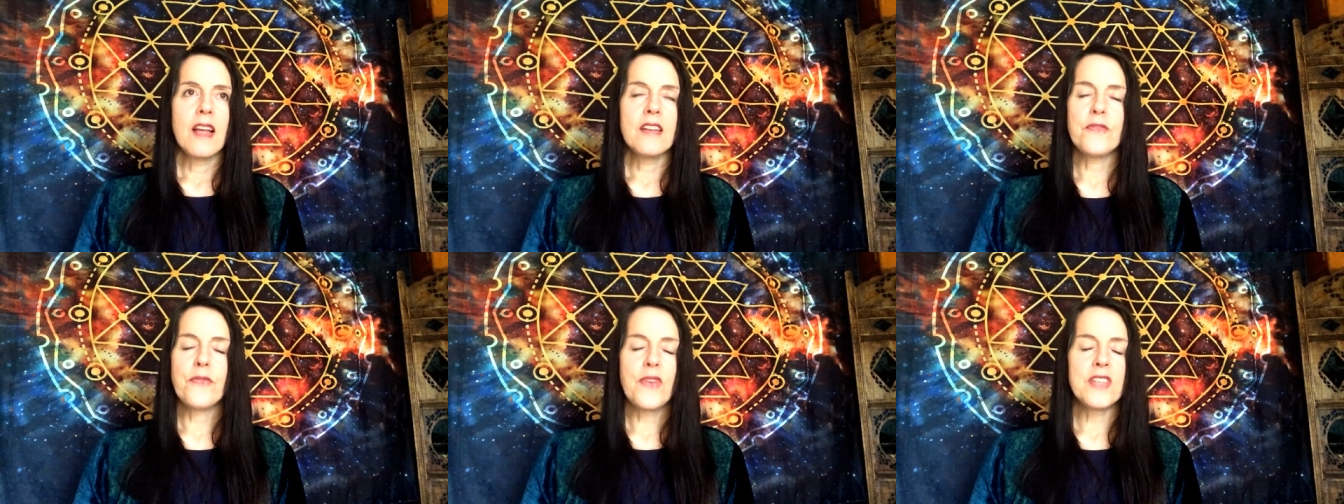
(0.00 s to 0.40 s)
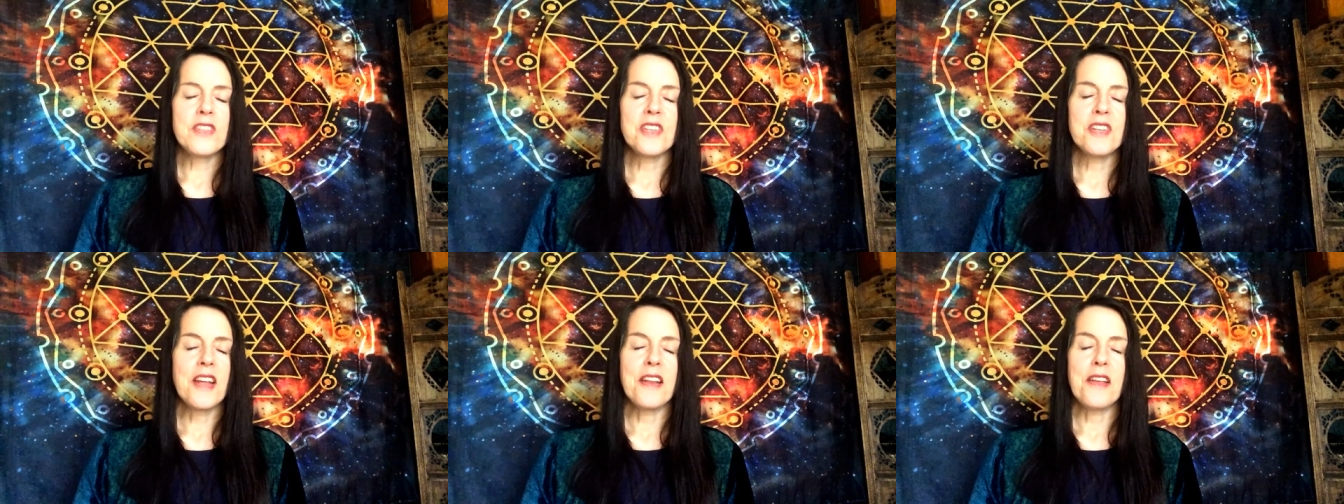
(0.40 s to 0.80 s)
It's
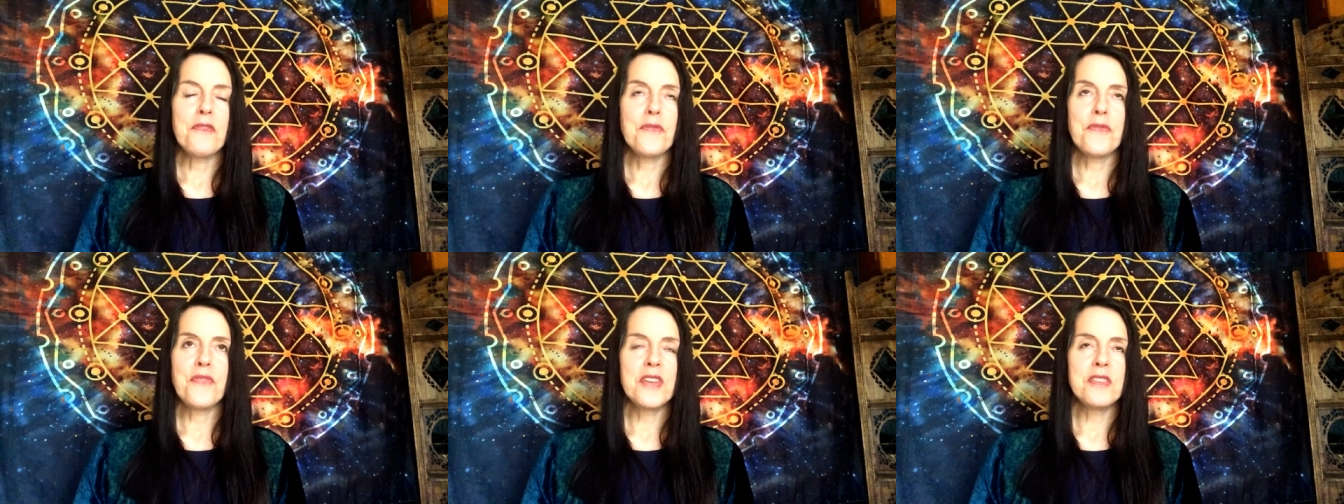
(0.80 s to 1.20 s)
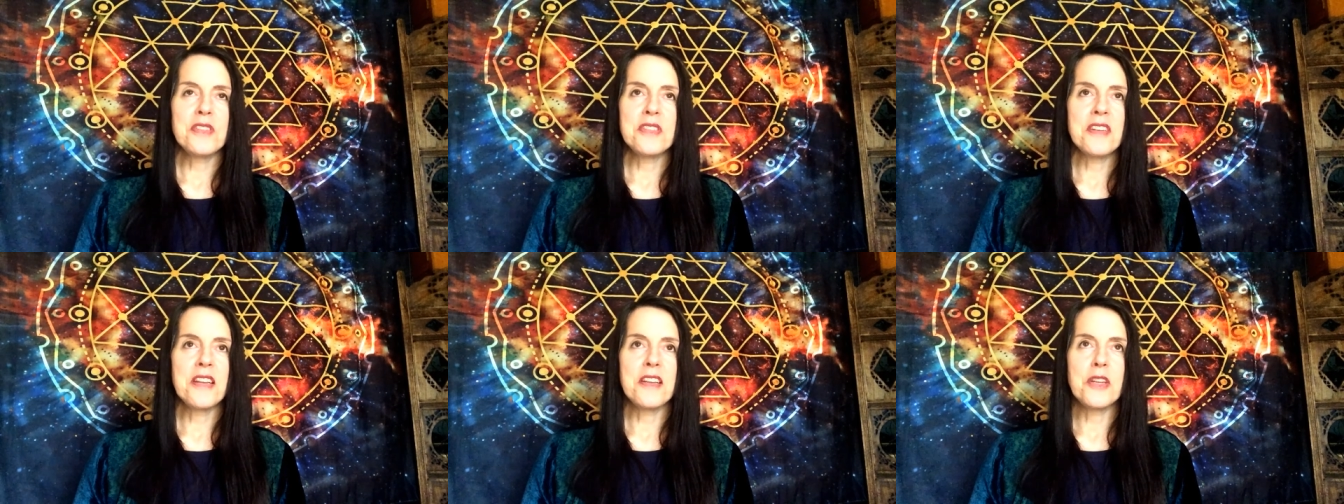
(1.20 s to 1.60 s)
fascinating,
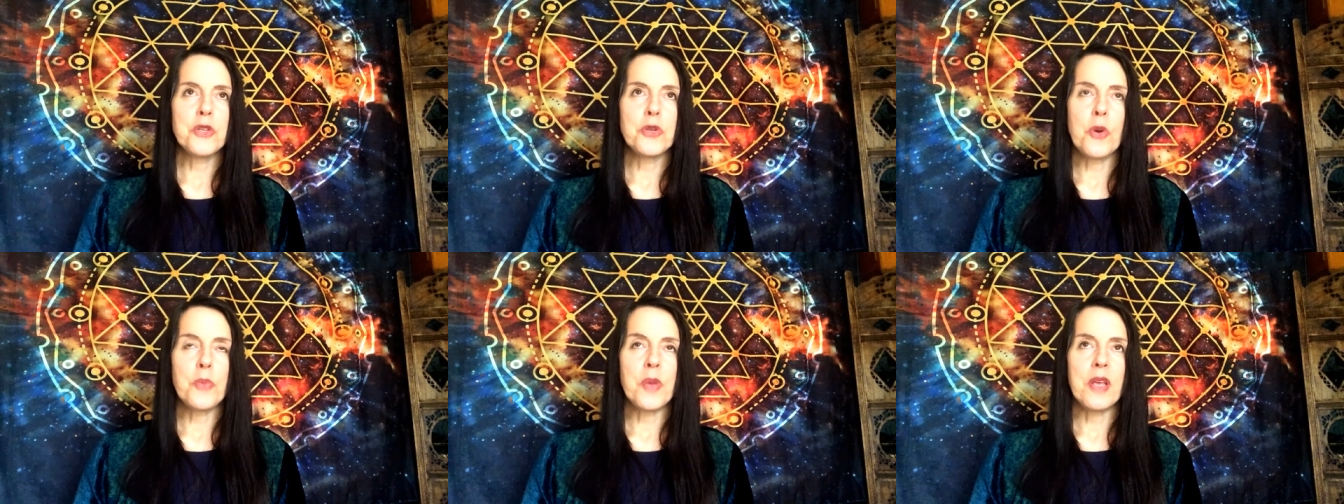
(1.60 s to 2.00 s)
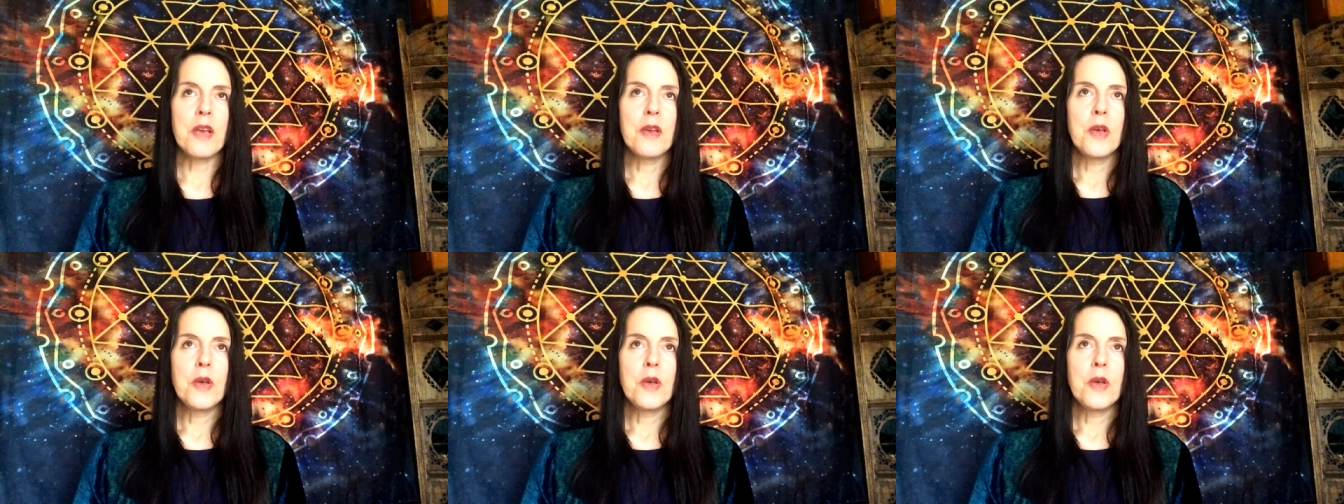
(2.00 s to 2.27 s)
fascinating topic.